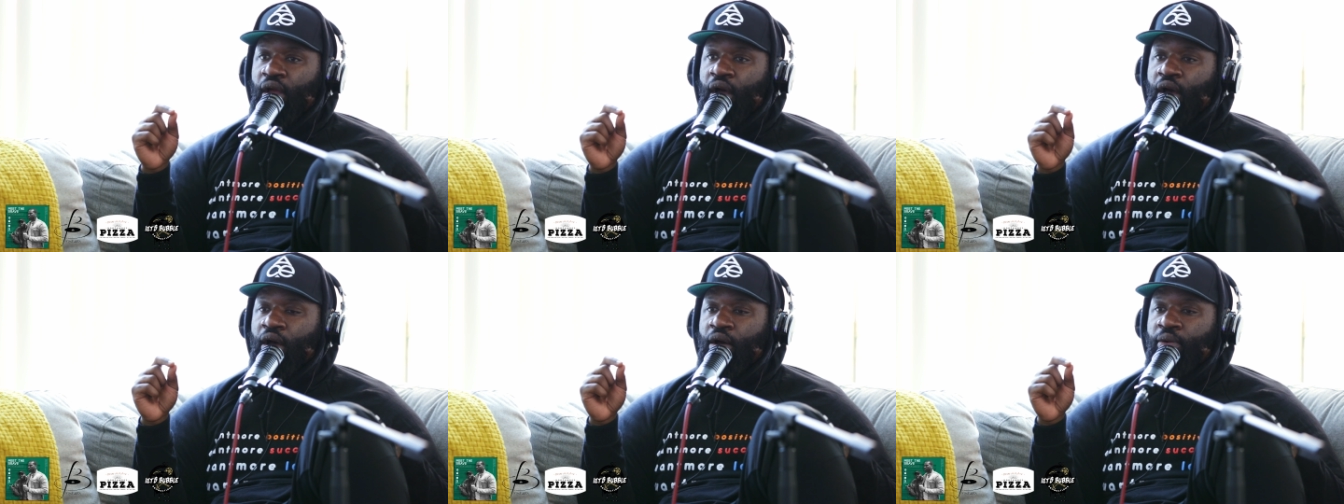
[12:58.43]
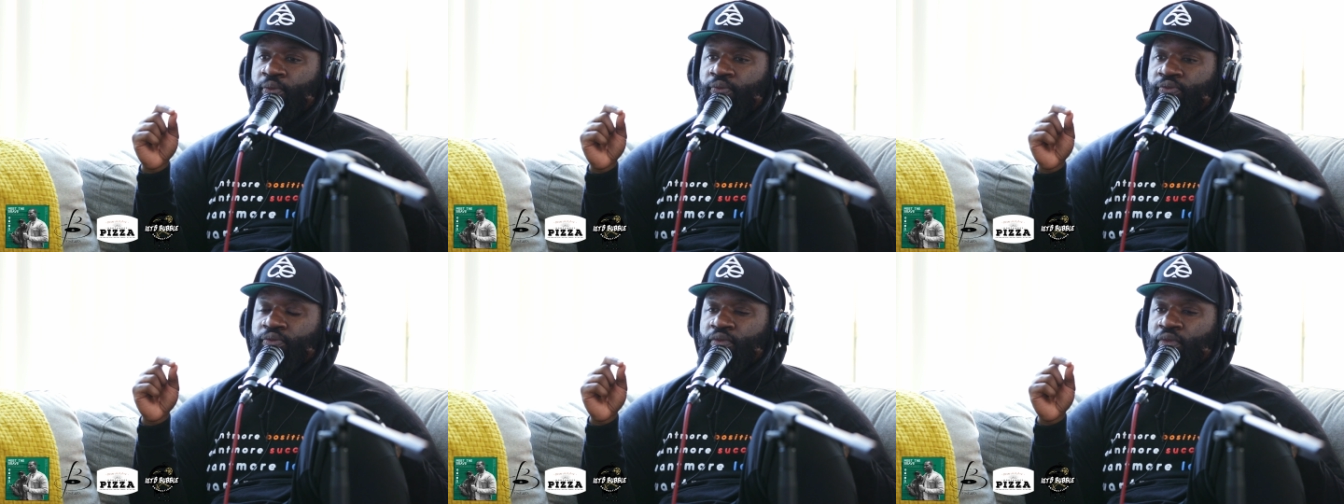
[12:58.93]

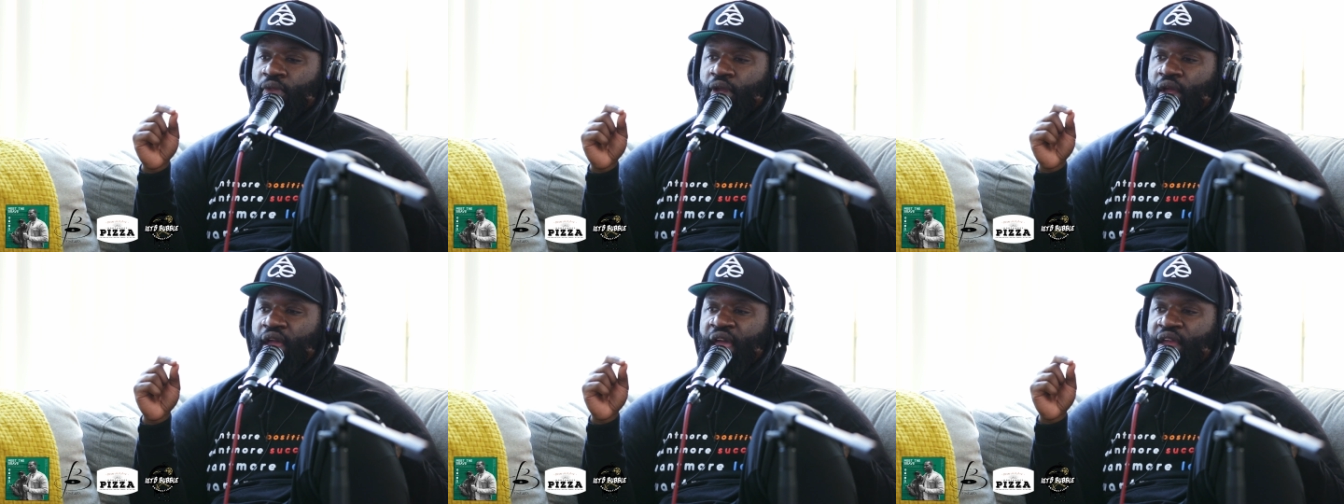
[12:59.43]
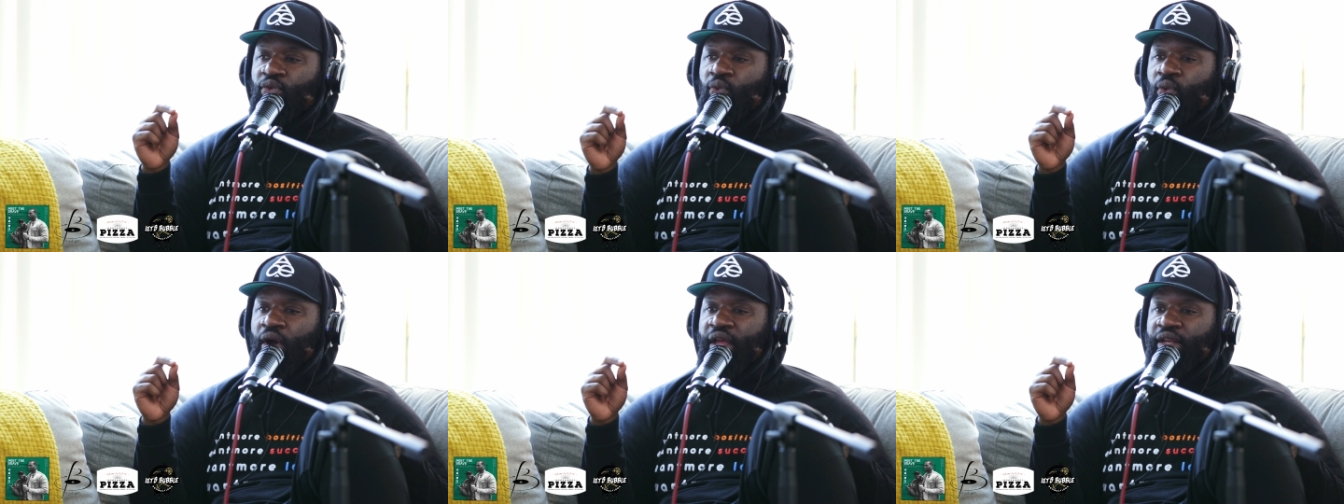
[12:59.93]

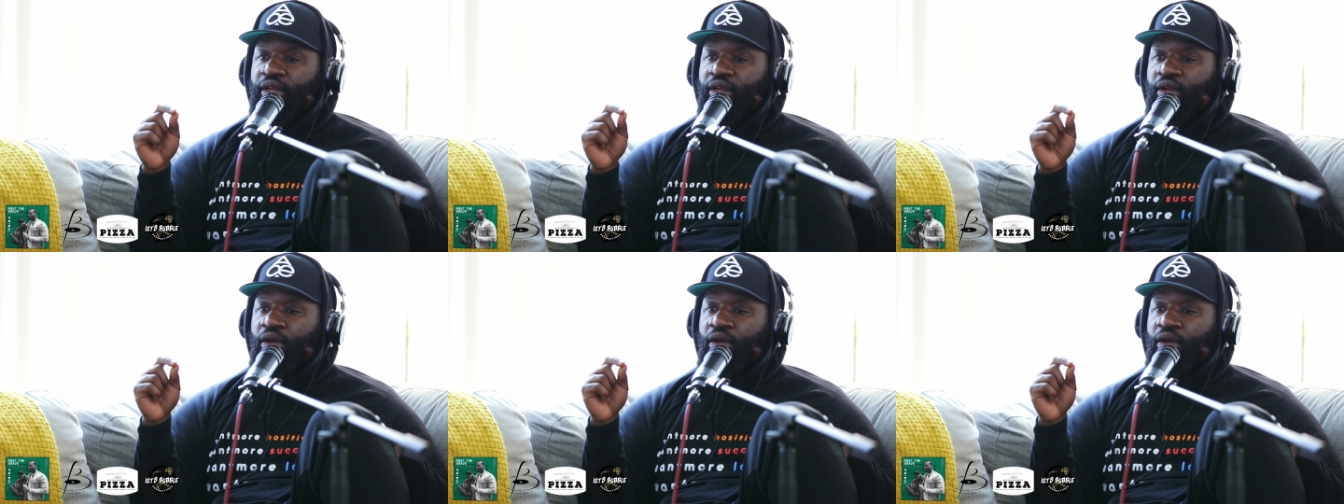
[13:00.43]
and what